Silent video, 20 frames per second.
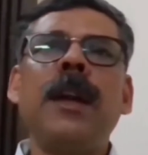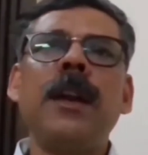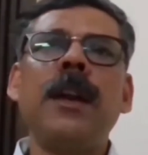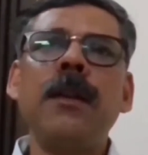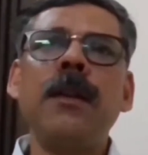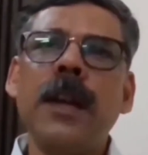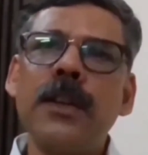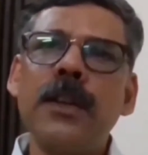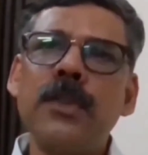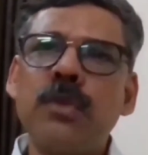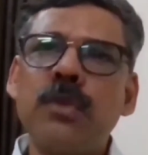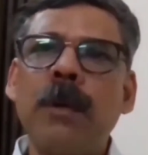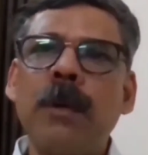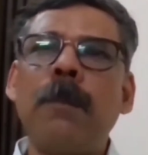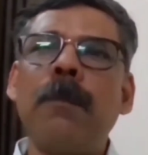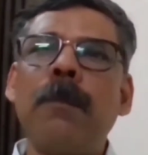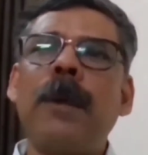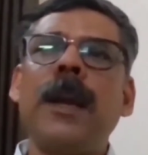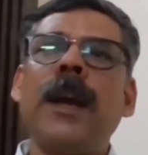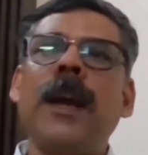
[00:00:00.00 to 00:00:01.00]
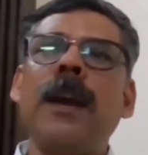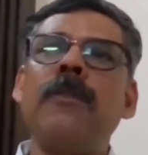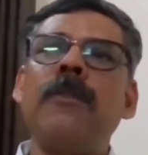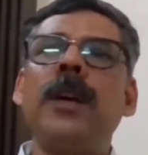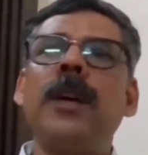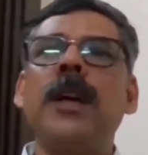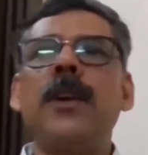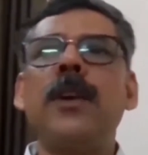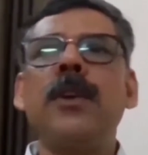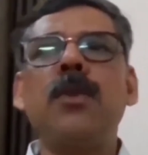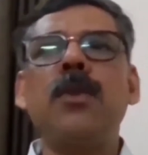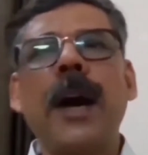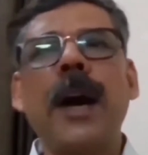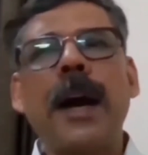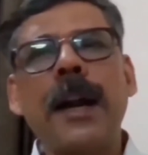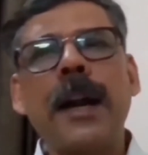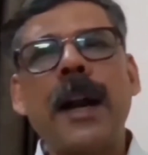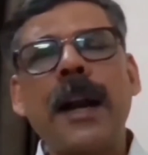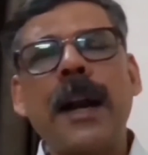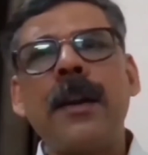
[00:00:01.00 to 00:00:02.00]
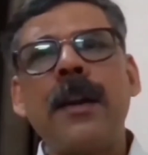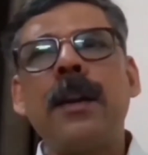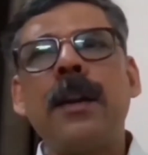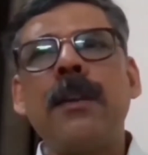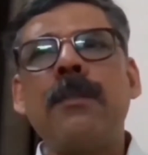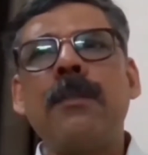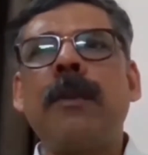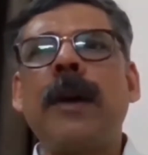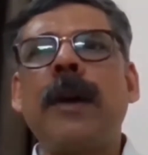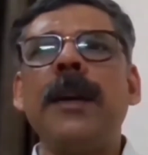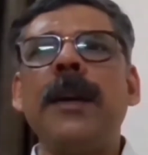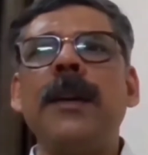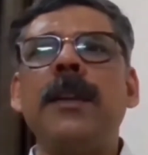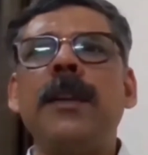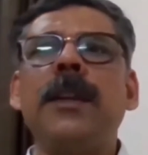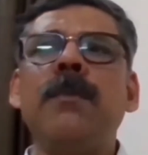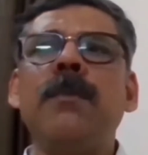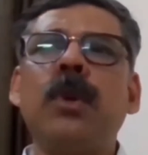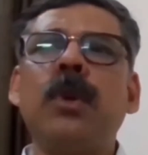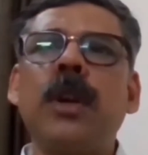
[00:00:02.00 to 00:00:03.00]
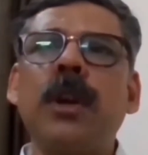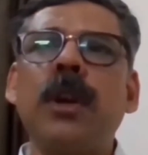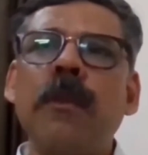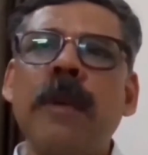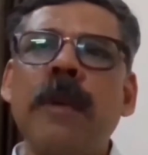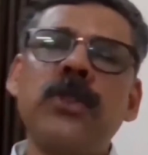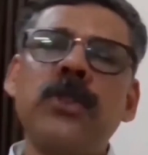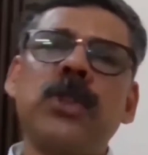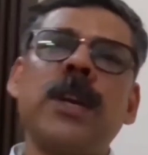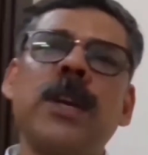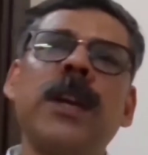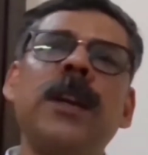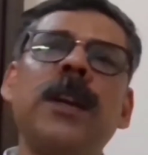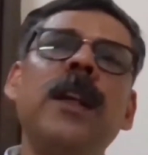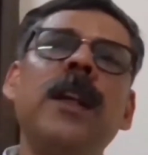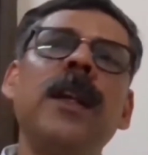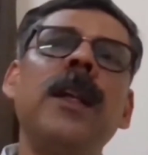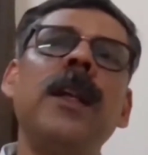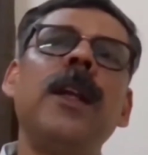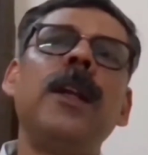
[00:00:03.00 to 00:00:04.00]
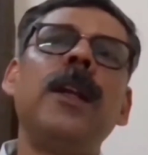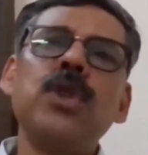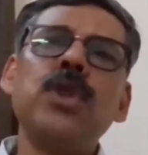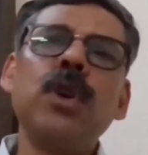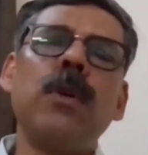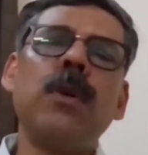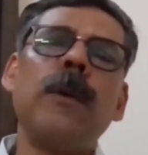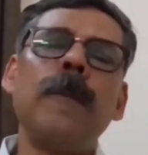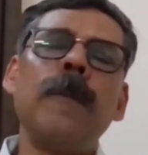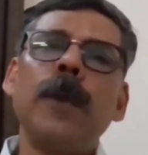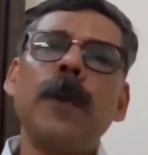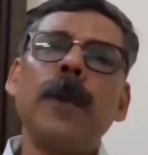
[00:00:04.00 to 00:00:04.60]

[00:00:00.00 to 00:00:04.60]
In consumer behavior, you had identified the motivation. So